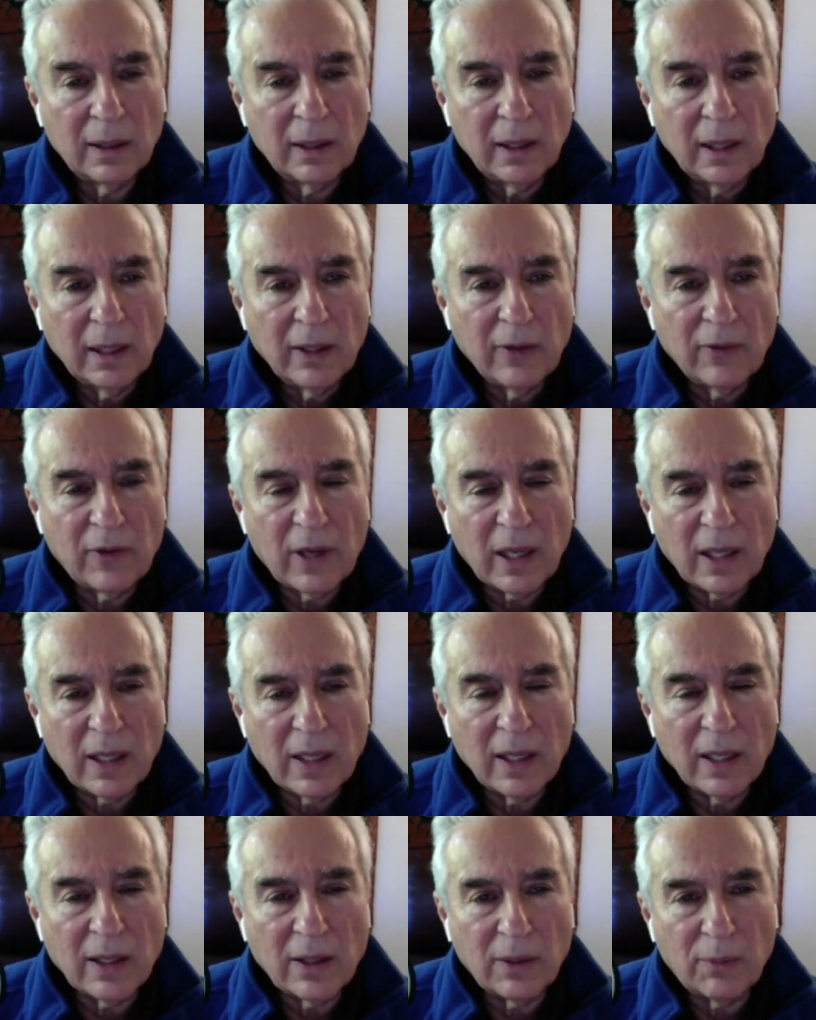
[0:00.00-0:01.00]
You've got
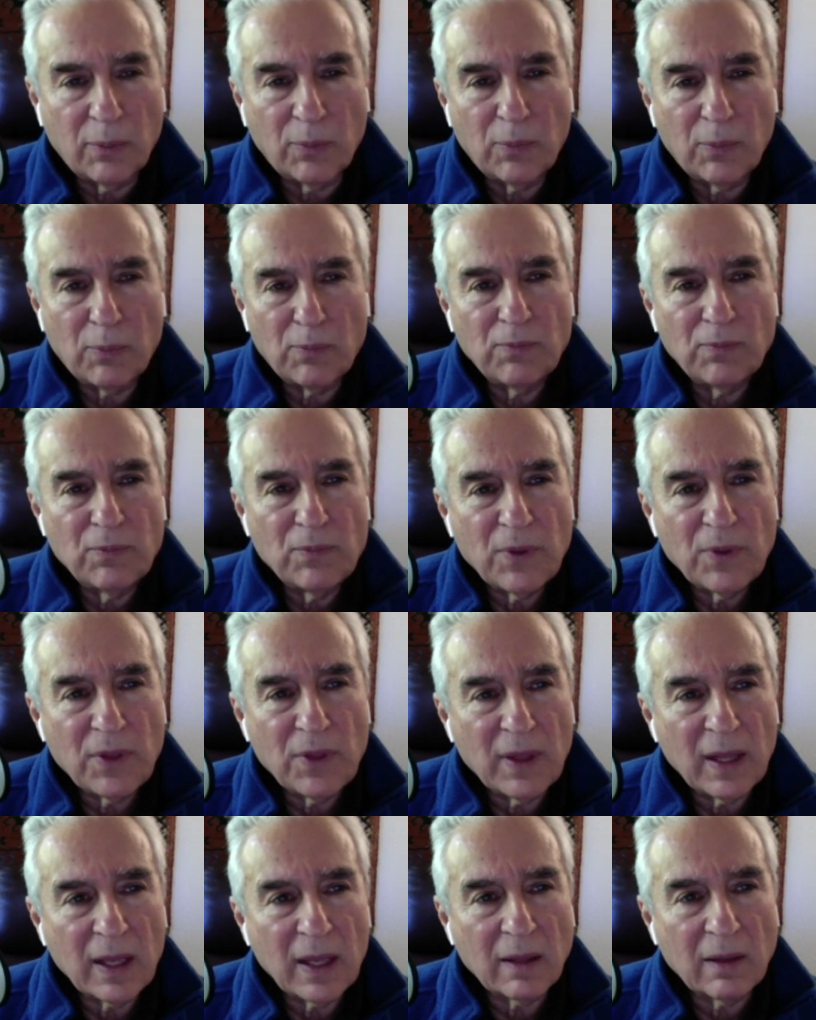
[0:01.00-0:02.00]
another
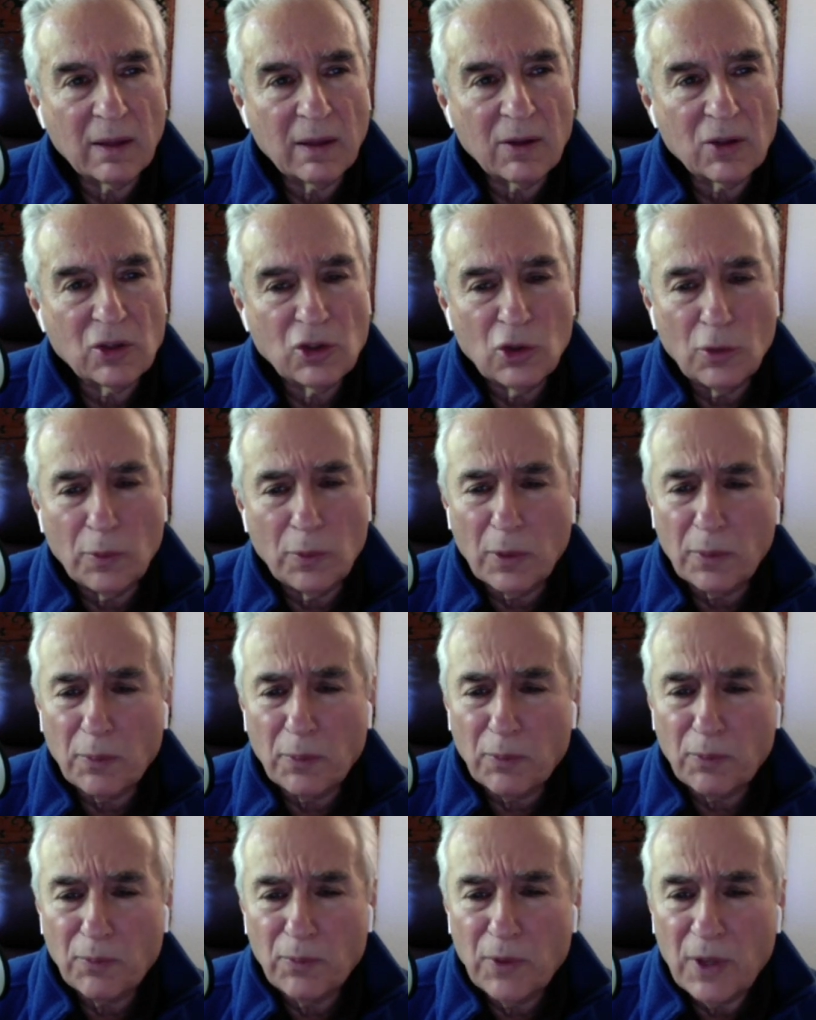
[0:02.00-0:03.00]
thing, the
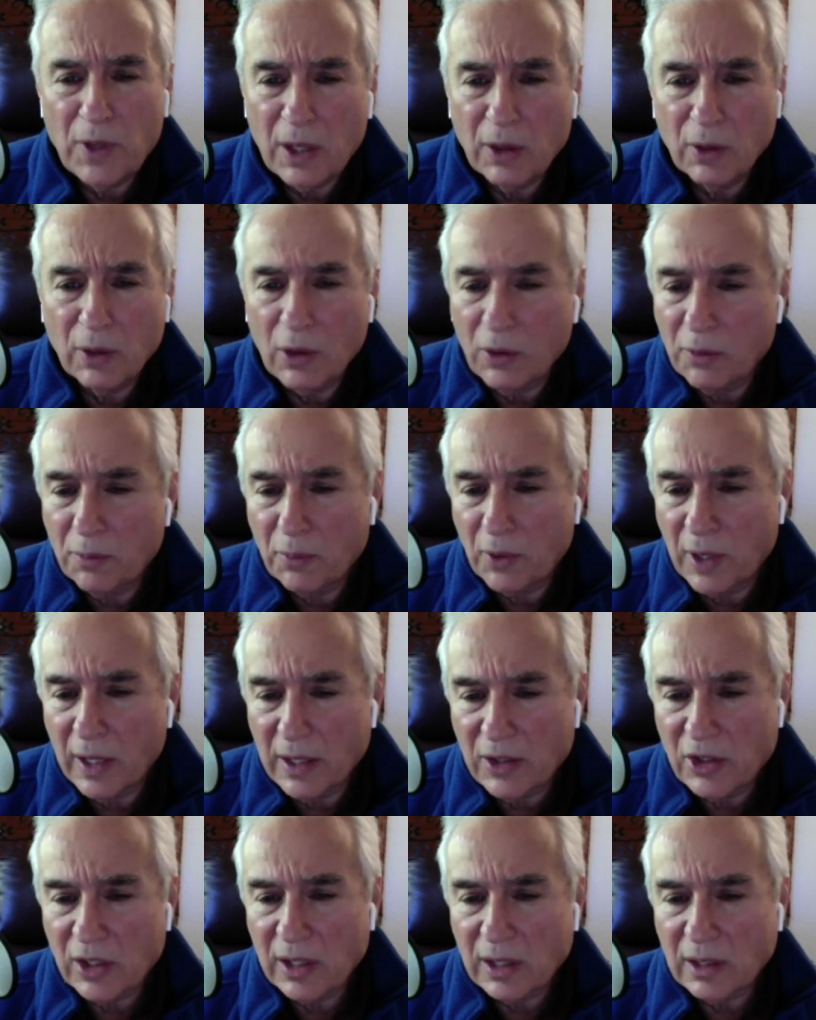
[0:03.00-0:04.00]
Superhero
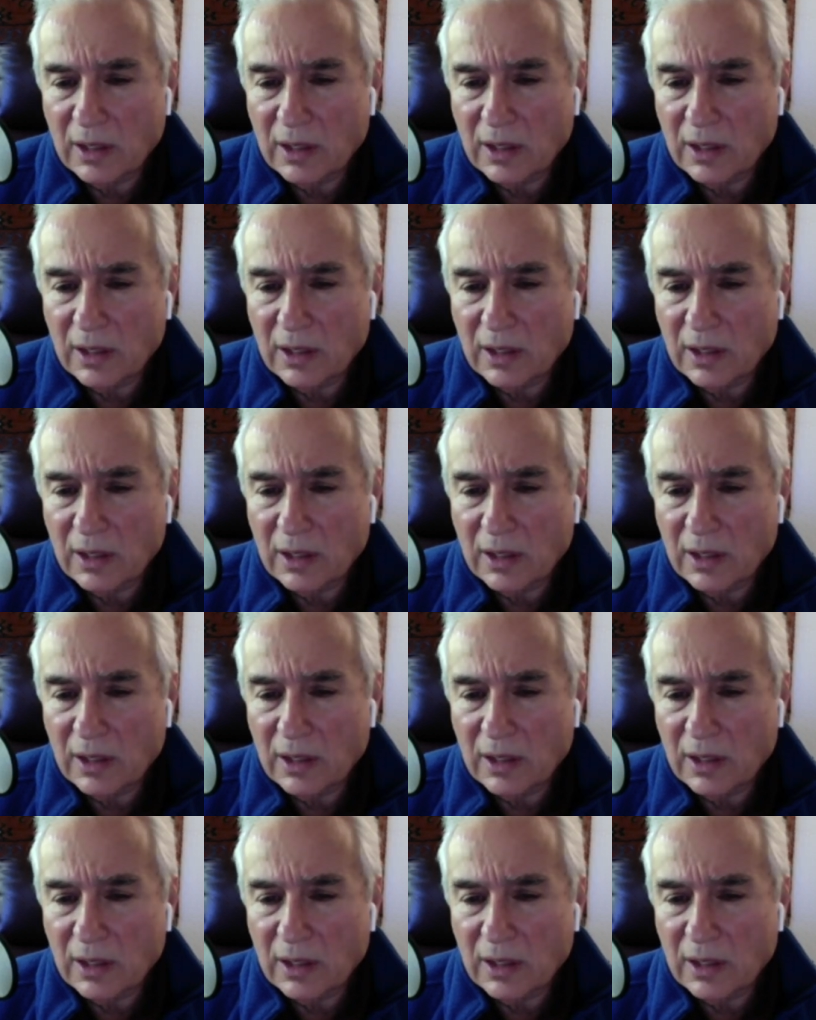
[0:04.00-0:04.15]
Project?